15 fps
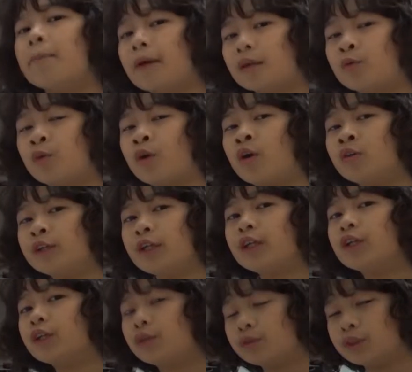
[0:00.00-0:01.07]
but we only
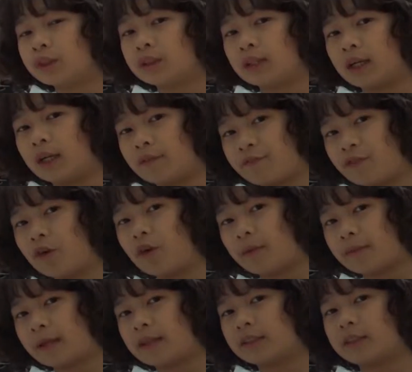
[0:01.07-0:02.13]
use a few
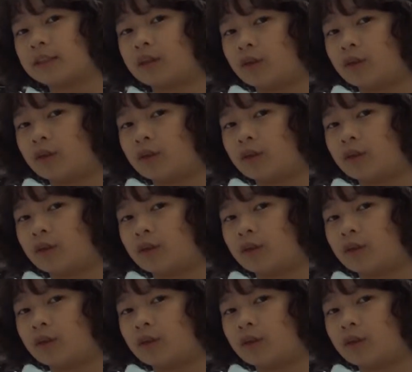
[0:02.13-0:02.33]
of them,